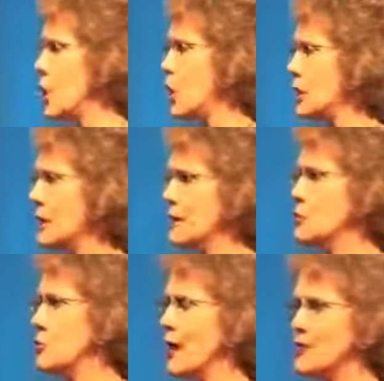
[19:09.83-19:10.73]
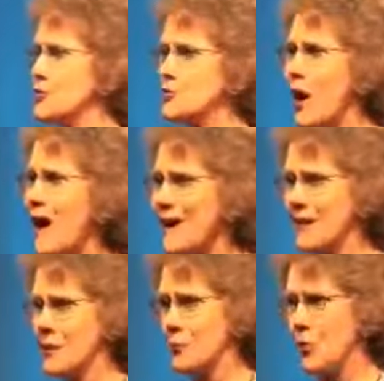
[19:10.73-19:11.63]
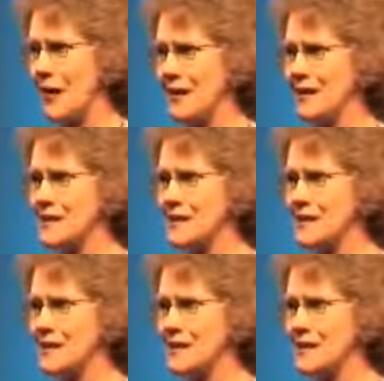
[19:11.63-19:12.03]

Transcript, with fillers: are getting drained dry in the brain.